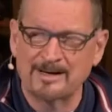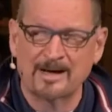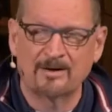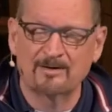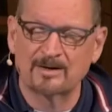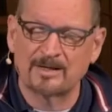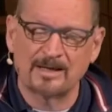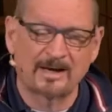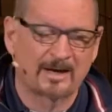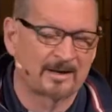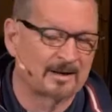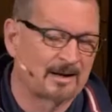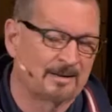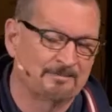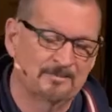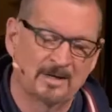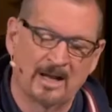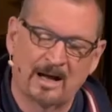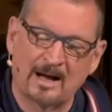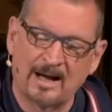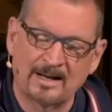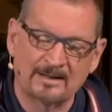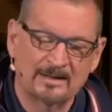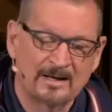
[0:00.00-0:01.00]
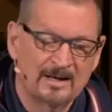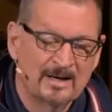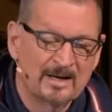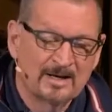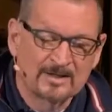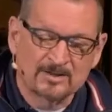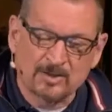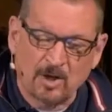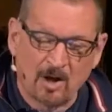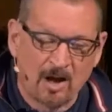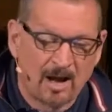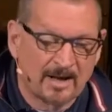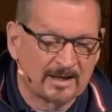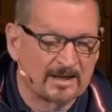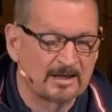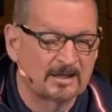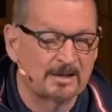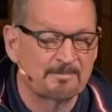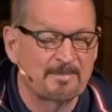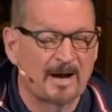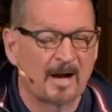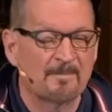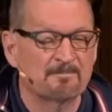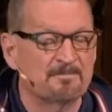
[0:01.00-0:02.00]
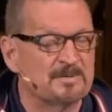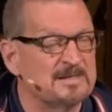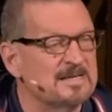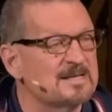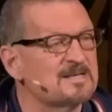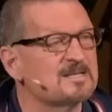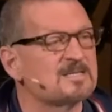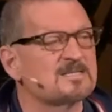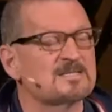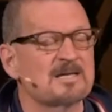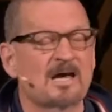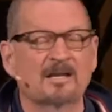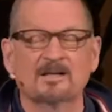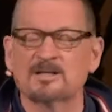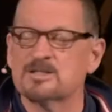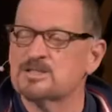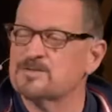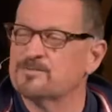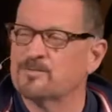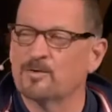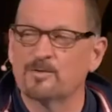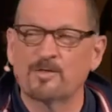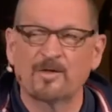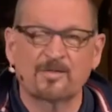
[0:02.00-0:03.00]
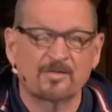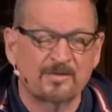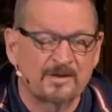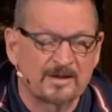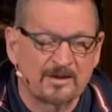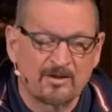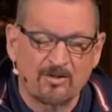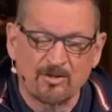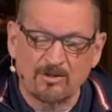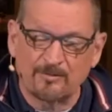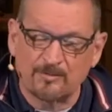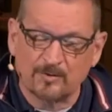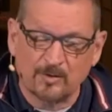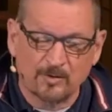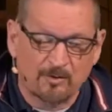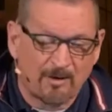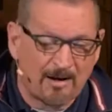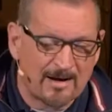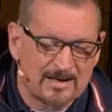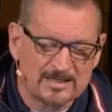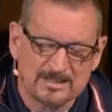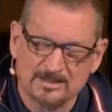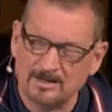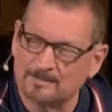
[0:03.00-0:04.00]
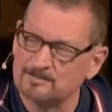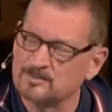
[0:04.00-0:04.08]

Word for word: Now, again, I'm not talking about being zealous for the things of Christ.